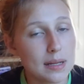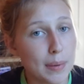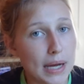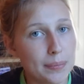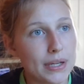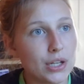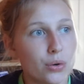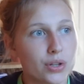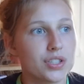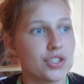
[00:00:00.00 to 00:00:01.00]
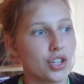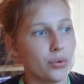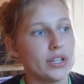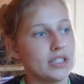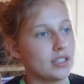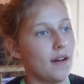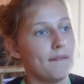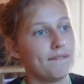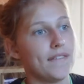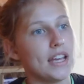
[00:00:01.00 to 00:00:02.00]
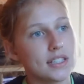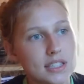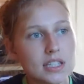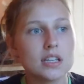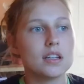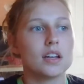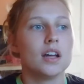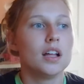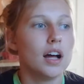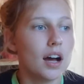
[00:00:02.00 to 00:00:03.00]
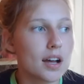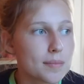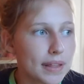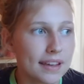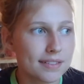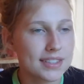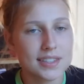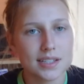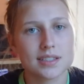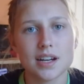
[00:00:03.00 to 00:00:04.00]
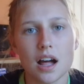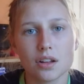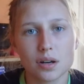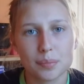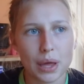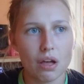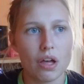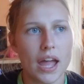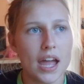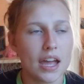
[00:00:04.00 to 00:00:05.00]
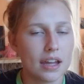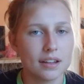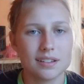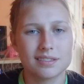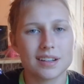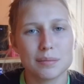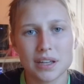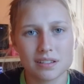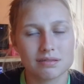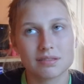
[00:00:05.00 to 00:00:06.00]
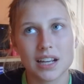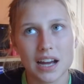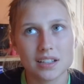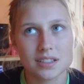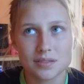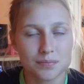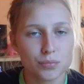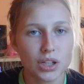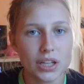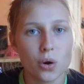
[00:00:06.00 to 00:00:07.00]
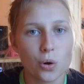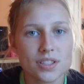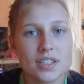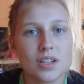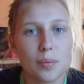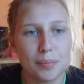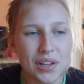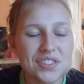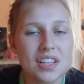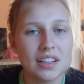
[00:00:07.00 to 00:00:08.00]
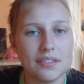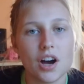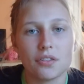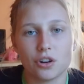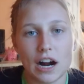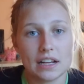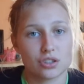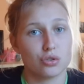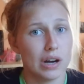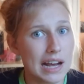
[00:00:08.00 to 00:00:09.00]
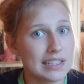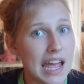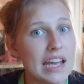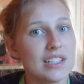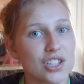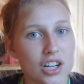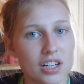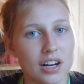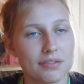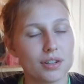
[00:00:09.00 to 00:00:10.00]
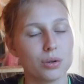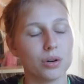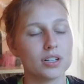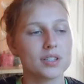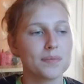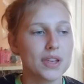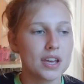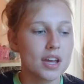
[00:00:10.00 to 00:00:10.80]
in my opinion, horses don't need some fancy um, like six dollar a bale hay. I mean, guys, really, horses are built to live off grass. Grass hay is good enough for your horse.